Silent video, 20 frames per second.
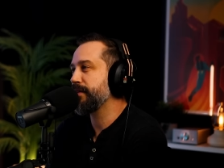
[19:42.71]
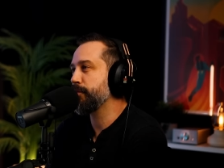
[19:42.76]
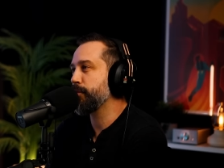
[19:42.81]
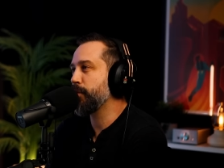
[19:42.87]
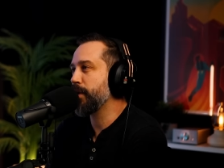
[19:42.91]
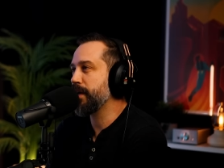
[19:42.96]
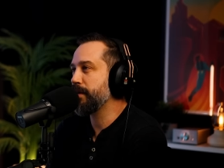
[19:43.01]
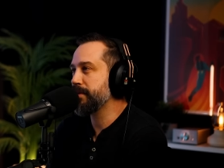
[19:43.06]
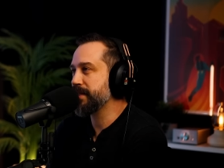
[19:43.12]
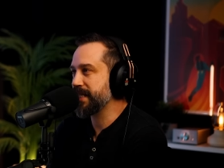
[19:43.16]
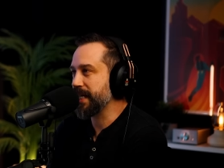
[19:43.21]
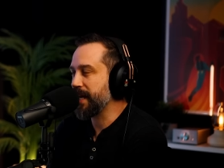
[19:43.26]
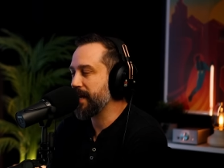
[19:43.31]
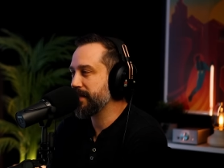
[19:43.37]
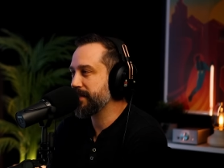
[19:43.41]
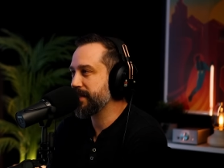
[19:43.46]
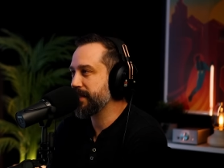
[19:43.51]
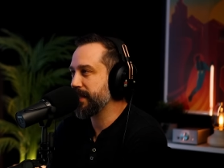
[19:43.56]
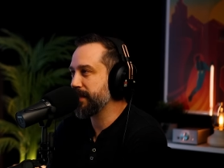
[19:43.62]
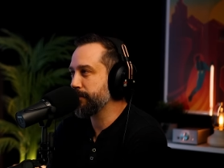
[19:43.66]
what I was
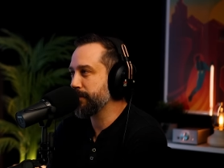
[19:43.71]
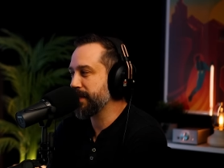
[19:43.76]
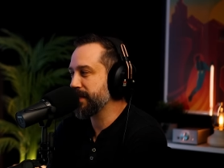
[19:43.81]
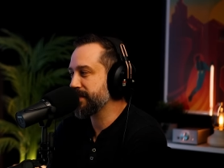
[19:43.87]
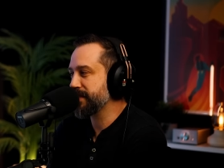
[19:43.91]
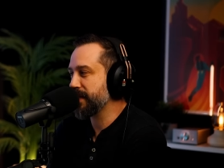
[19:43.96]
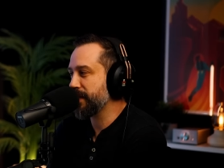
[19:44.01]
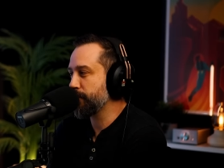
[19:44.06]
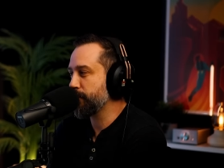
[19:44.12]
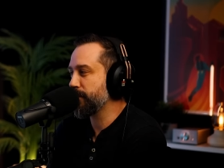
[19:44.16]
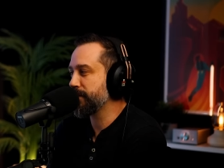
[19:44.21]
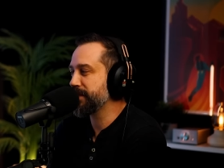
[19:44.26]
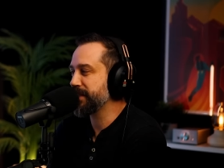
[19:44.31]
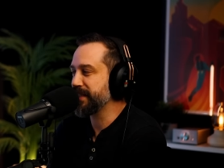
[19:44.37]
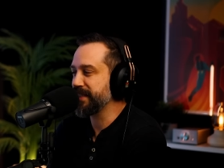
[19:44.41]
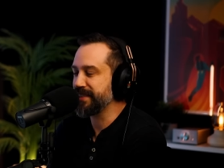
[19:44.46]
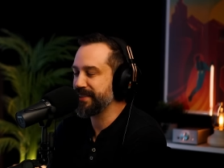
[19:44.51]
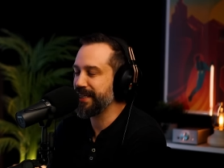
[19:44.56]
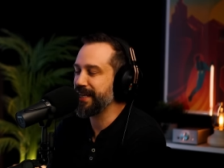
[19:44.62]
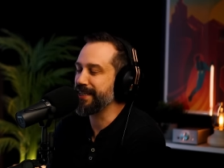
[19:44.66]
asking when I started
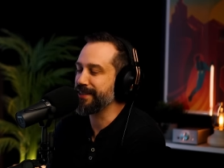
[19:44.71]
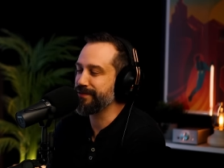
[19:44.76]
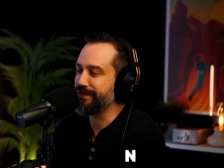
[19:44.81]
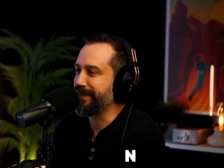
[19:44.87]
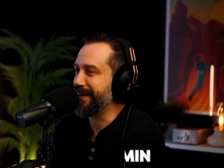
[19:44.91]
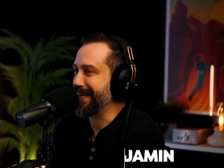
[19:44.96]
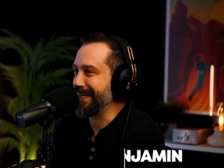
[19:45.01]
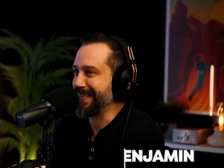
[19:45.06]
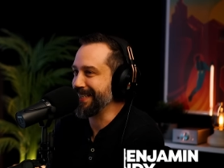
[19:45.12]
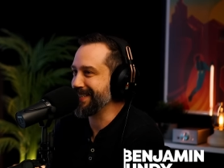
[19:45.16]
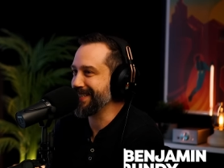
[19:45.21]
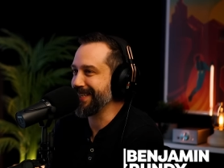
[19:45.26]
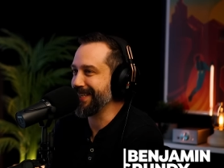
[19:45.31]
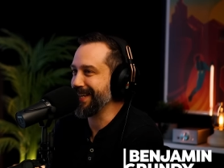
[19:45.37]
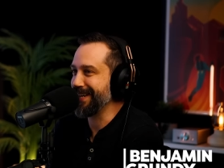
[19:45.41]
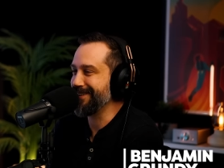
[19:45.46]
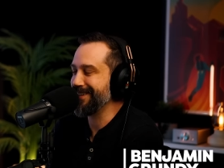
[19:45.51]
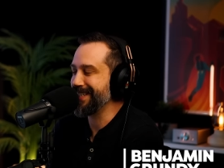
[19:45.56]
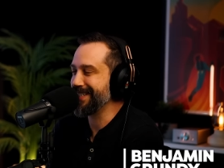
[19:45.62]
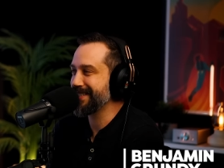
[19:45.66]
watching this, yeah, it's funny, it's
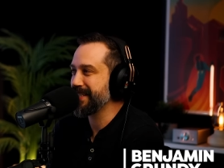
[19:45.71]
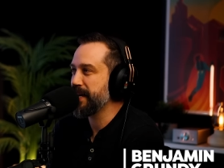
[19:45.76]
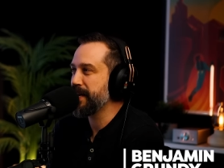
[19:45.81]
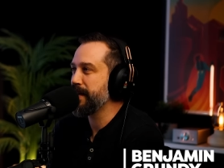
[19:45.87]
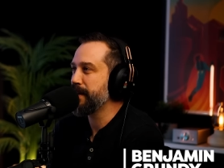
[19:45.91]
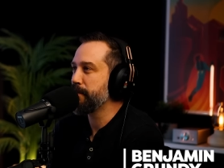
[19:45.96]
hilarious.